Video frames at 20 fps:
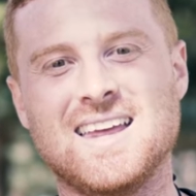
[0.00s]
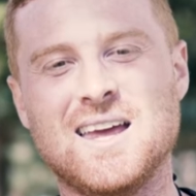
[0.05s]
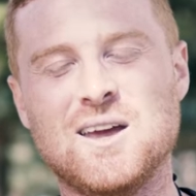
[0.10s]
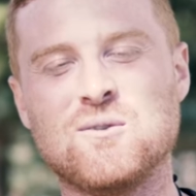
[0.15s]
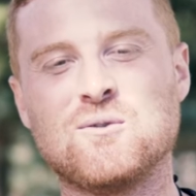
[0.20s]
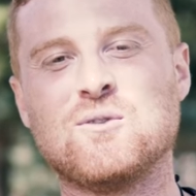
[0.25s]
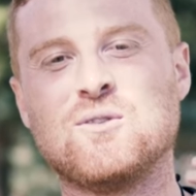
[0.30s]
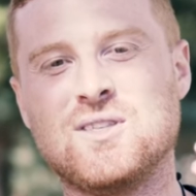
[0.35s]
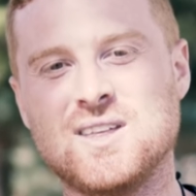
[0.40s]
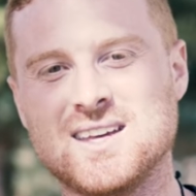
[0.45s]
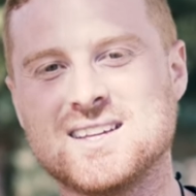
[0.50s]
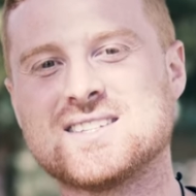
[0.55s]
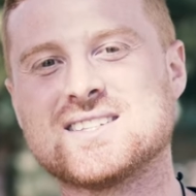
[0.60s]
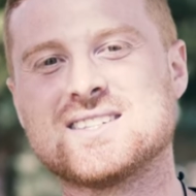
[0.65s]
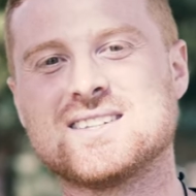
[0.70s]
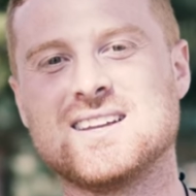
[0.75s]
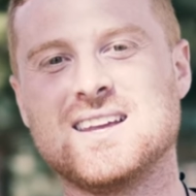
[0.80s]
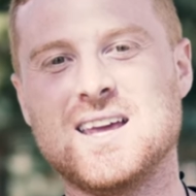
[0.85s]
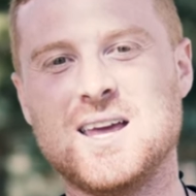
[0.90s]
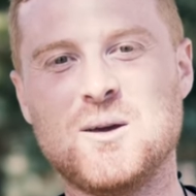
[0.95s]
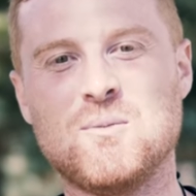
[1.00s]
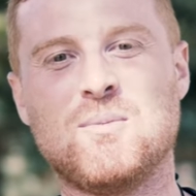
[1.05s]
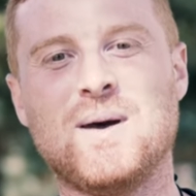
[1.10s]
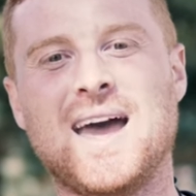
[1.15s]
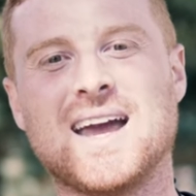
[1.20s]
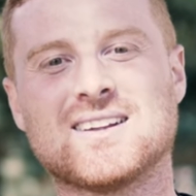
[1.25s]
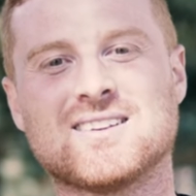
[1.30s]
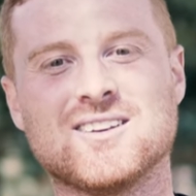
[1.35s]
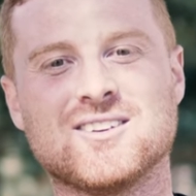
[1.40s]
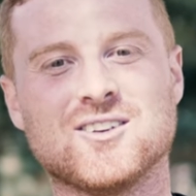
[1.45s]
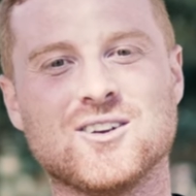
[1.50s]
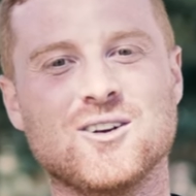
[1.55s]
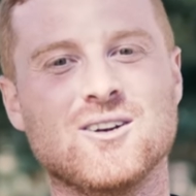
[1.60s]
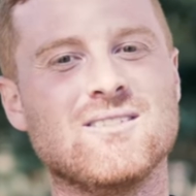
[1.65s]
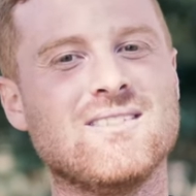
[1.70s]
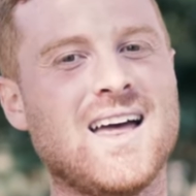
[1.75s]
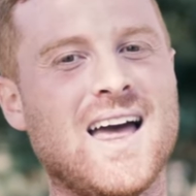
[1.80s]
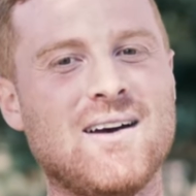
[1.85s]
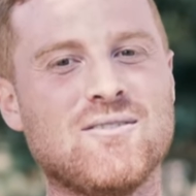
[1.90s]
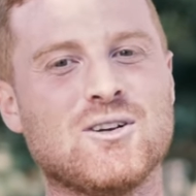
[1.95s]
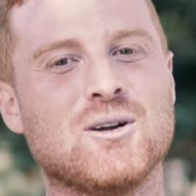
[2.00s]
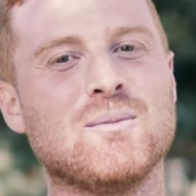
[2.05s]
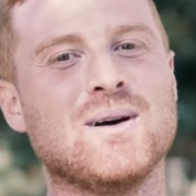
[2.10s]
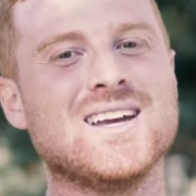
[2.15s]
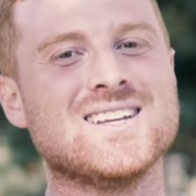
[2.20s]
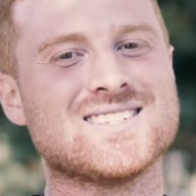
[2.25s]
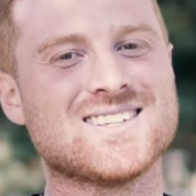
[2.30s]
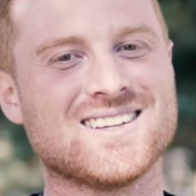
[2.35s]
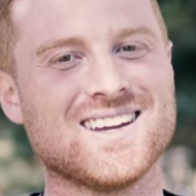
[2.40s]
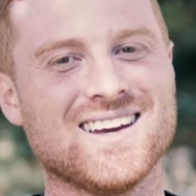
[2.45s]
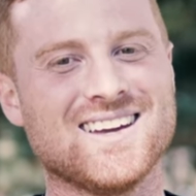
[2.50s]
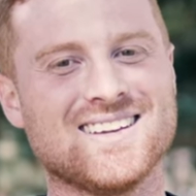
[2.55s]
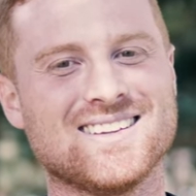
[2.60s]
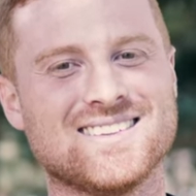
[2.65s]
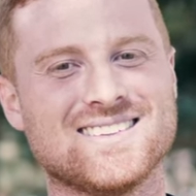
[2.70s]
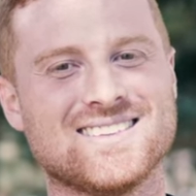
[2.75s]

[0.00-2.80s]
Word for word: if this impacted you. Have an amazing day.